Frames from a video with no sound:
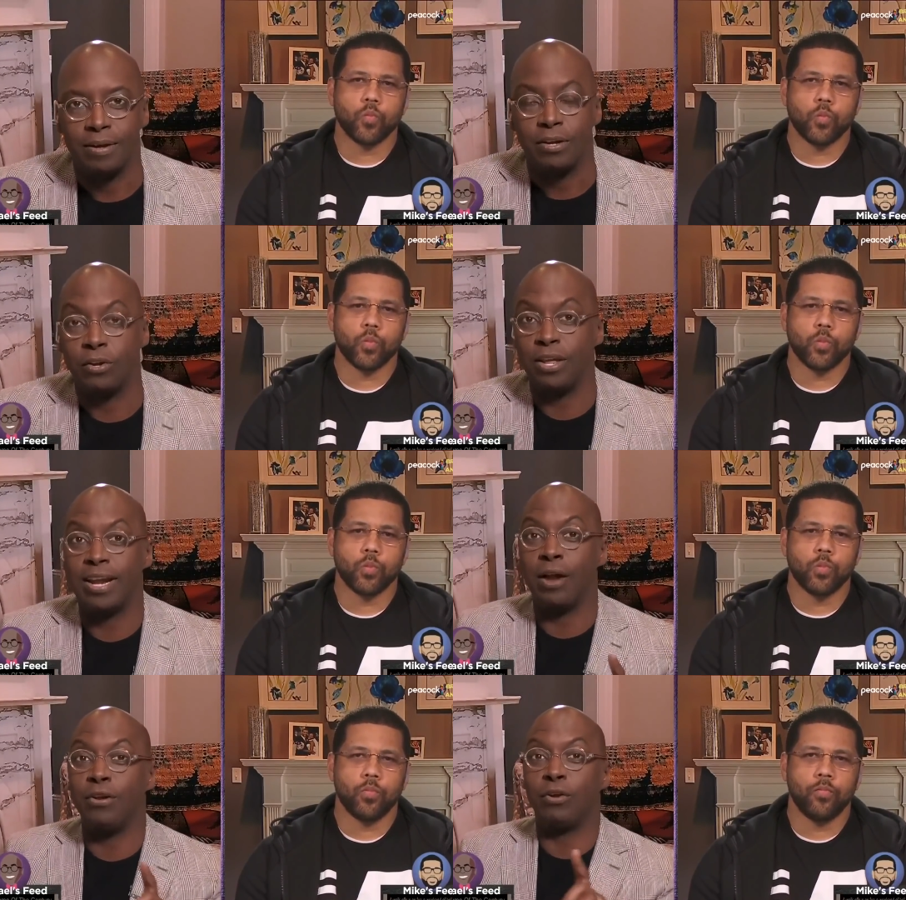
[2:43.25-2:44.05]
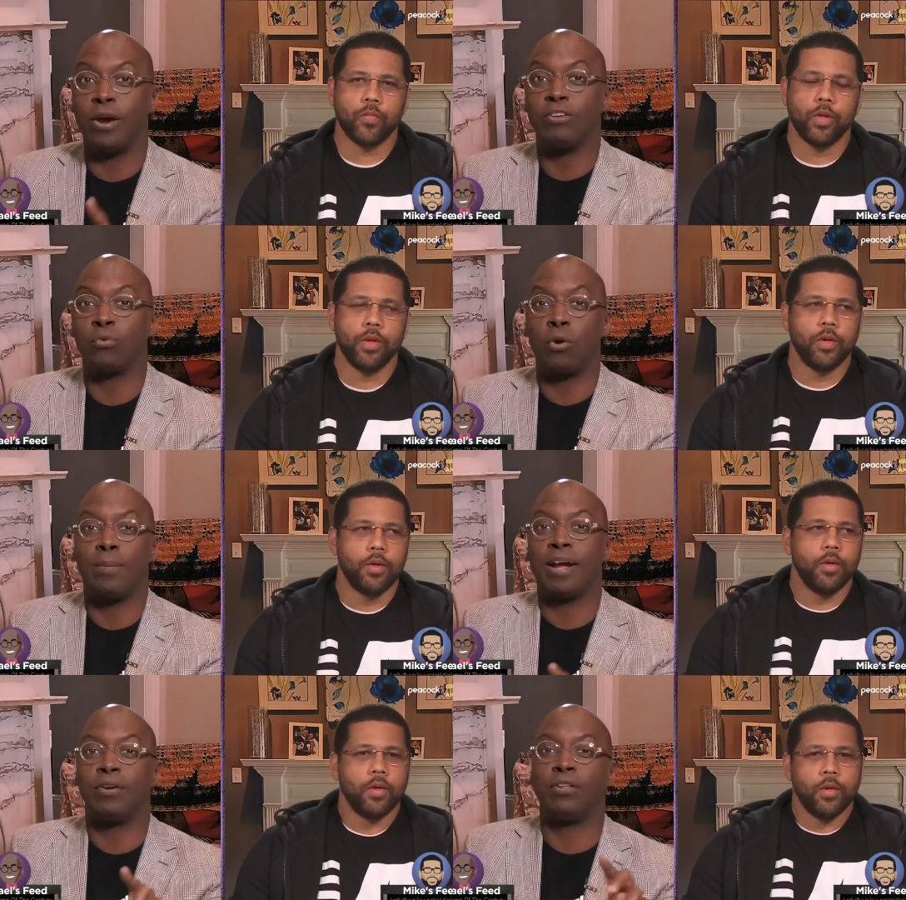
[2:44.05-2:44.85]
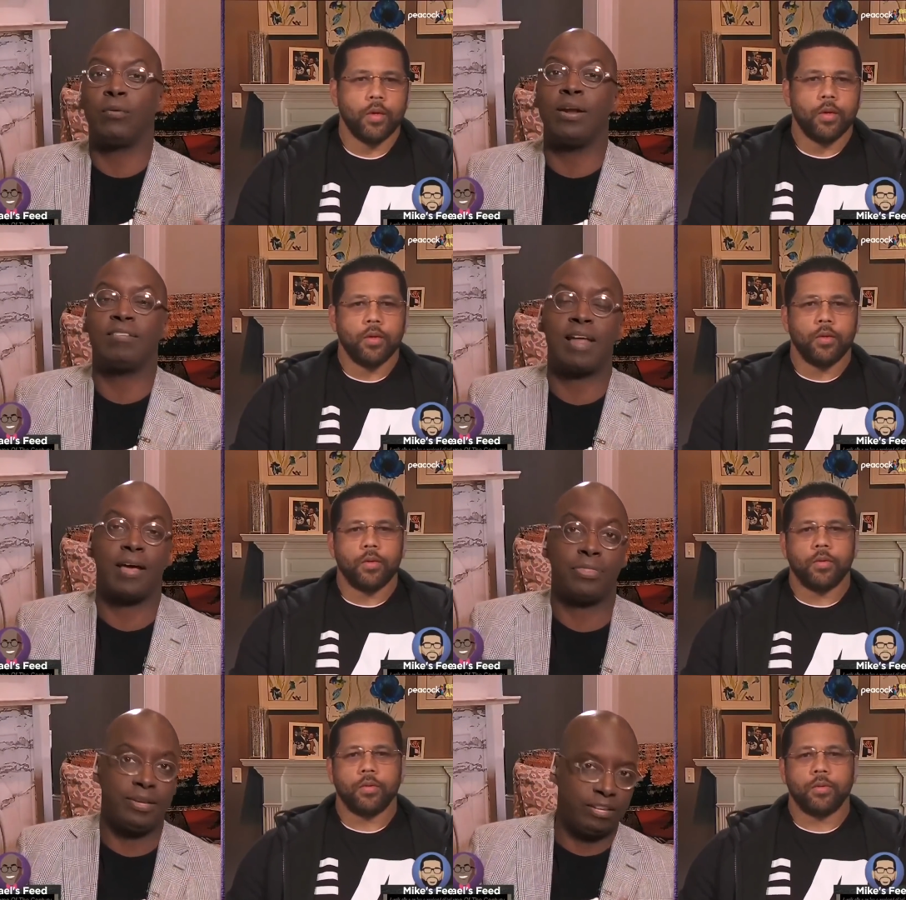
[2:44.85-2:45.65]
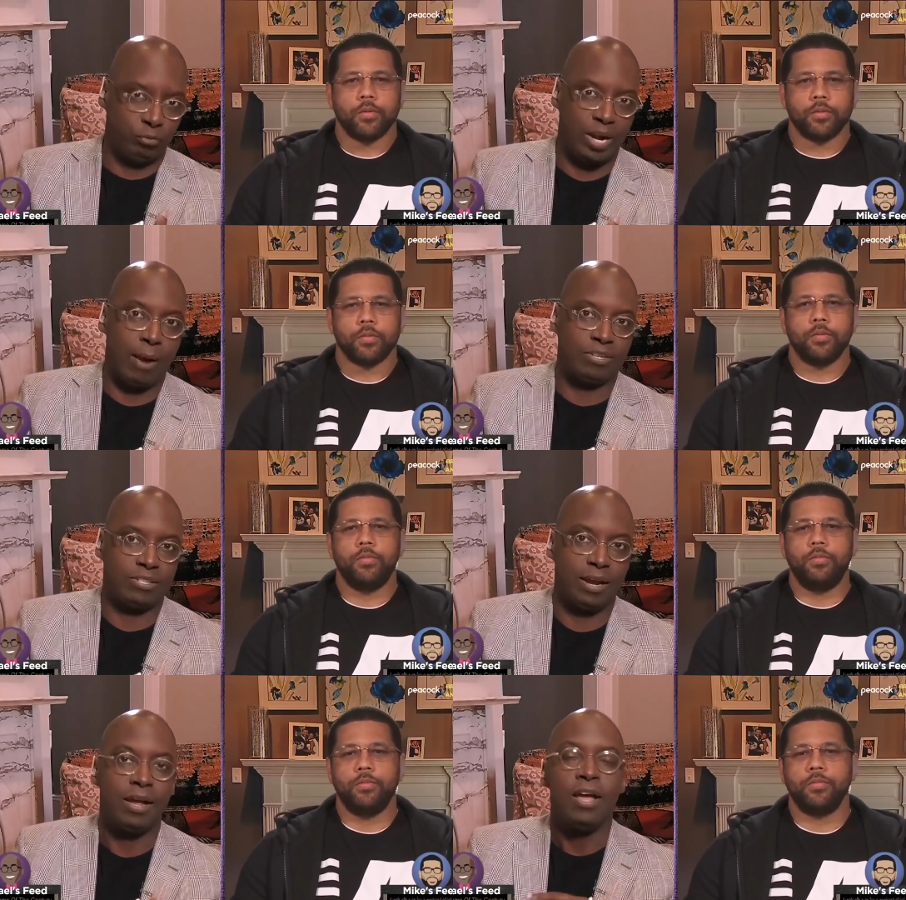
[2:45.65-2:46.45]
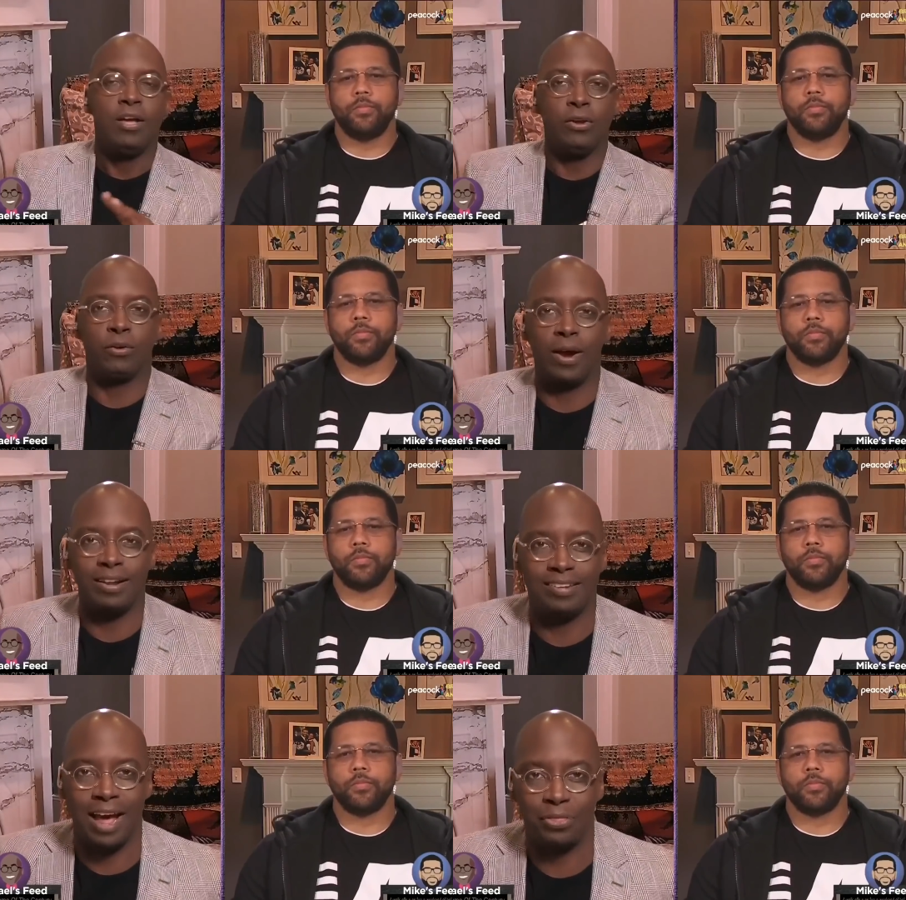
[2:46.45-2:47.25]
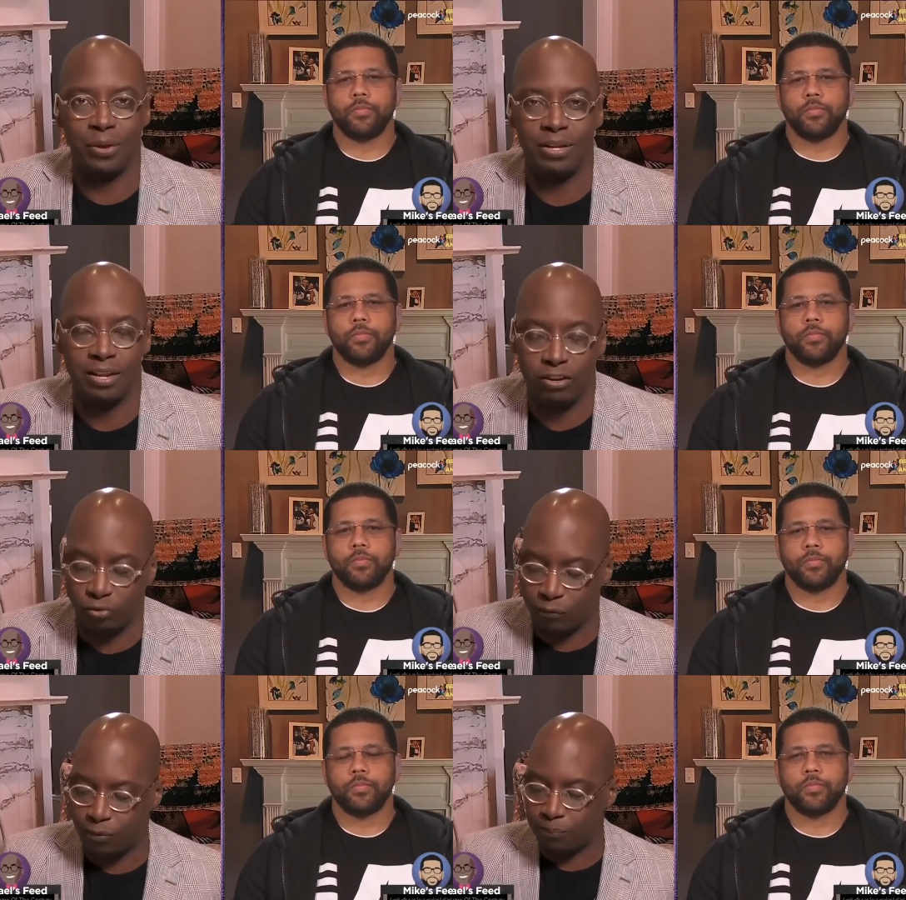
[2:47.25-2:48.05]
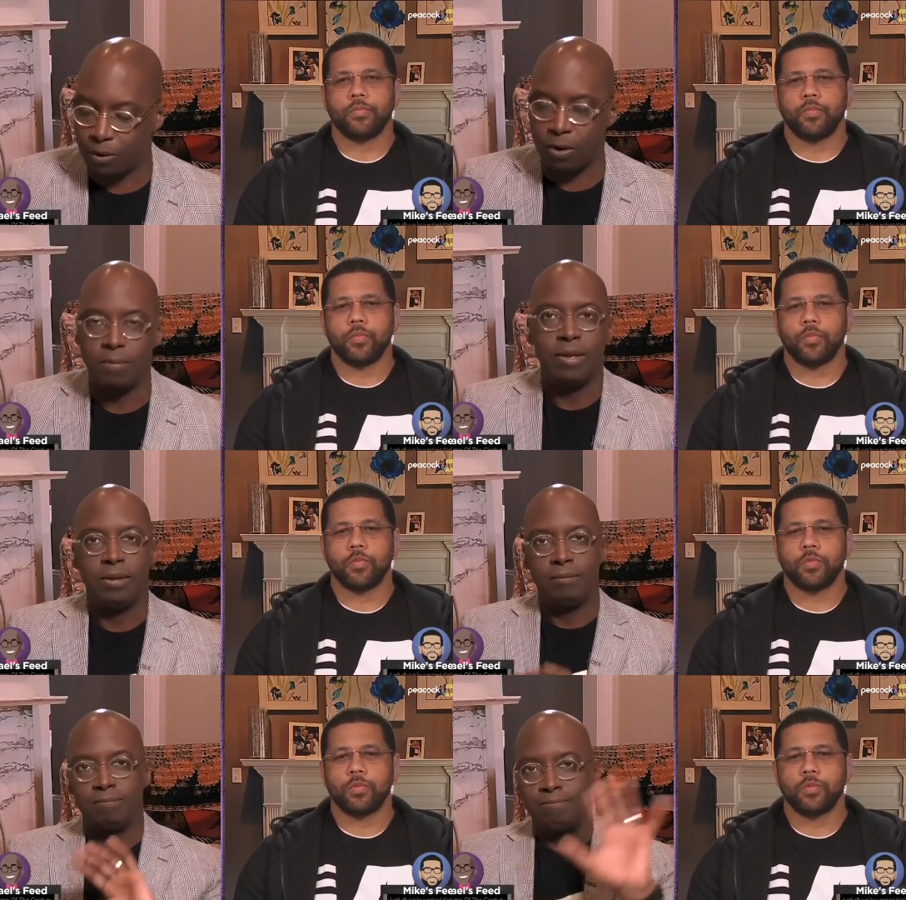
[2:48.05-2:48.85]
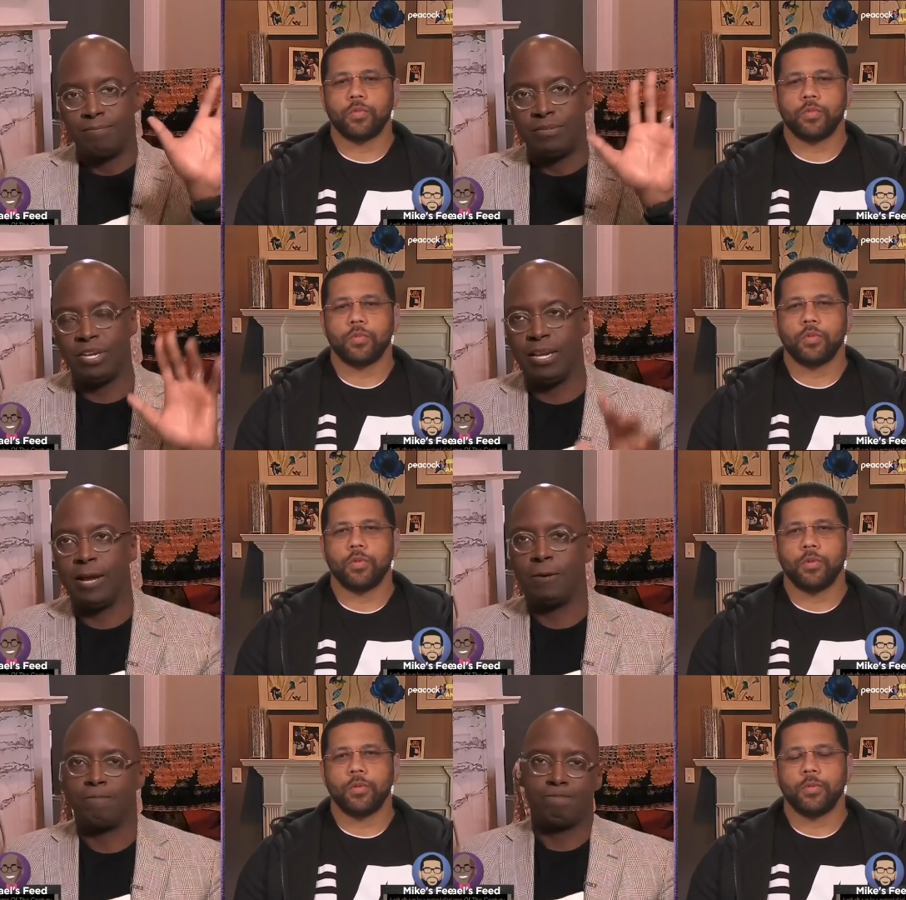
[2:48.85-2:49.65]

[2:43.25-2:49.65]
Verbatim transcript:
Speaker 1: You're the, not only the greatest quarterback, you're the greatest athlete. This is what I would say. You're the greatest athlete in the history of football. See you later.